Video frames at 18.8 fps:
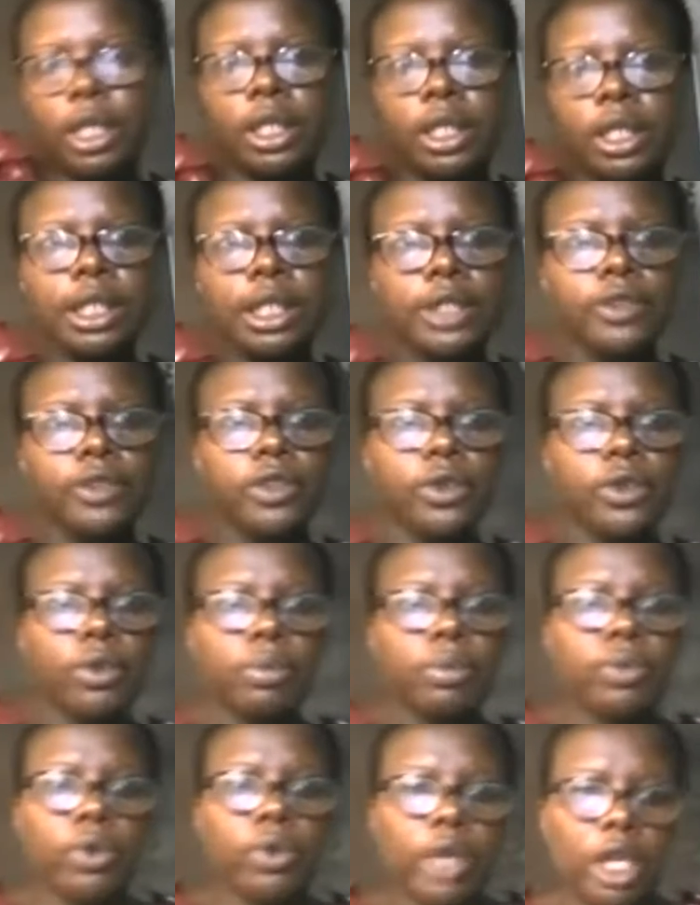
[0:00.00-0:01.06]
that is in the
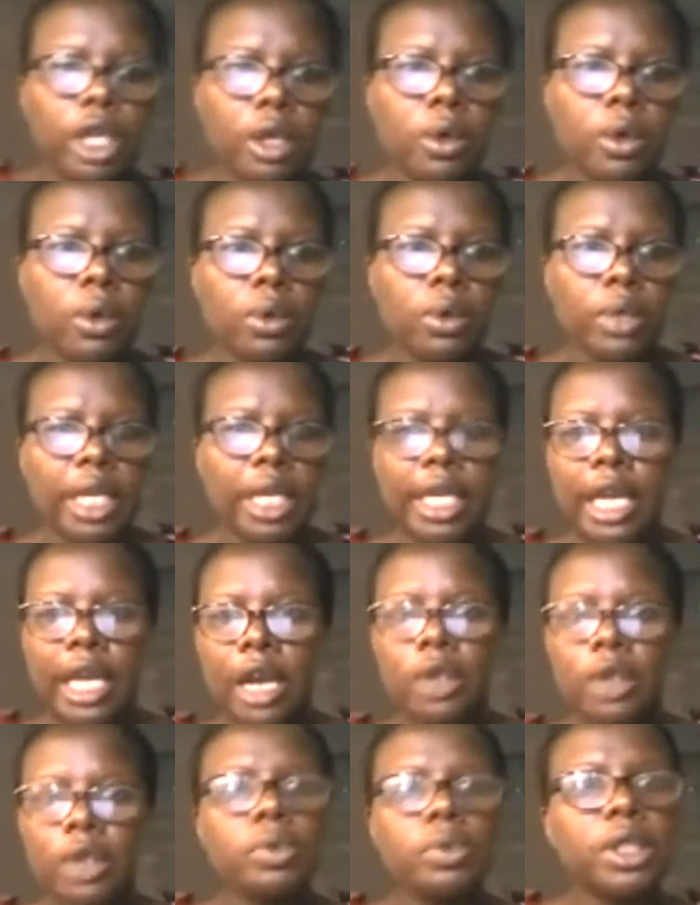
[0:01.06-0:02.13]
room during a code. And
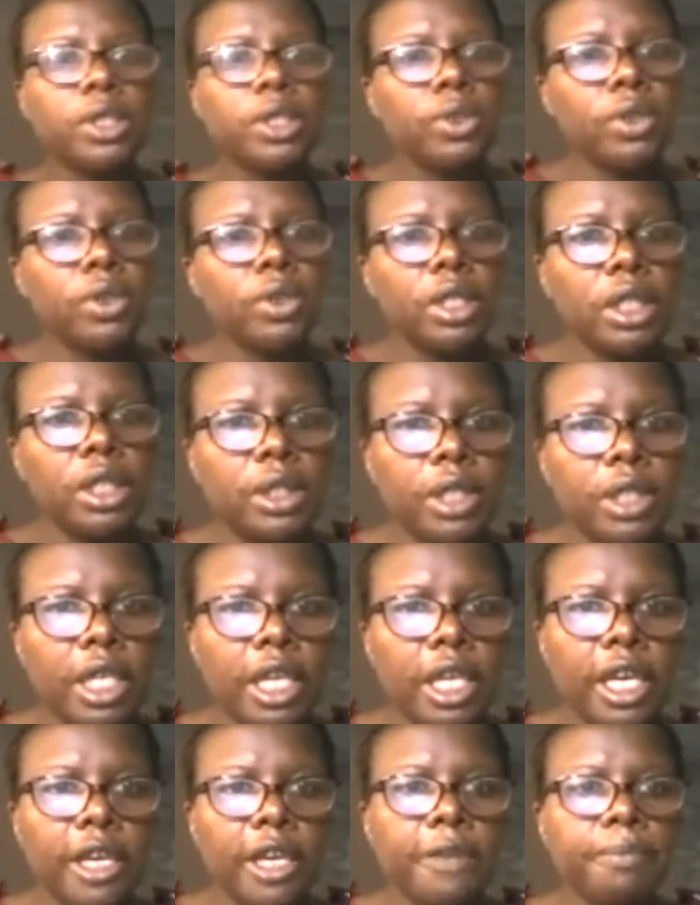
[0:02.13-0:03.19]
how do we do this?
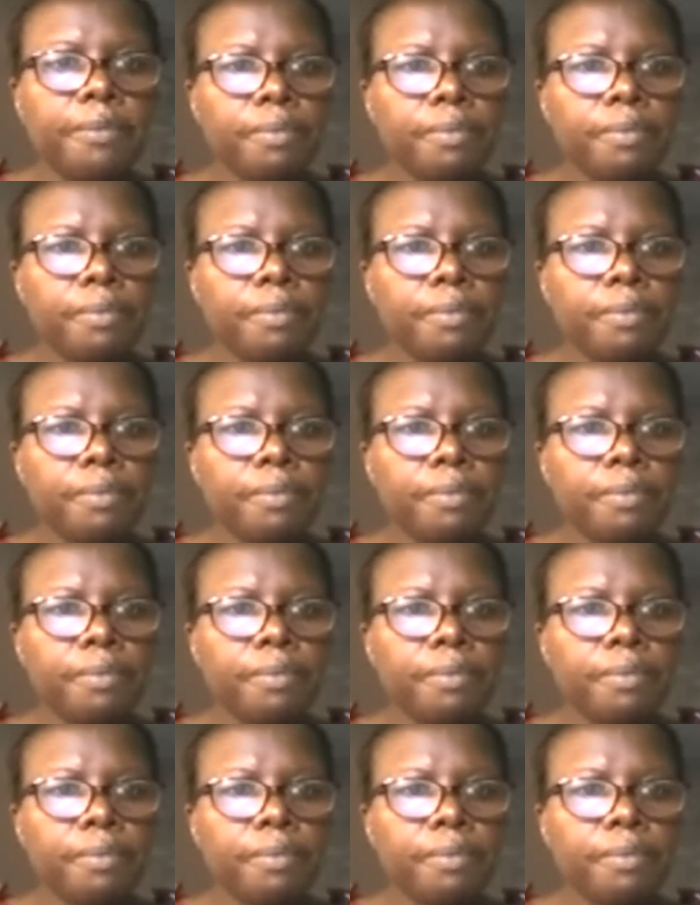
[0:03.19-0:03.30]
Again,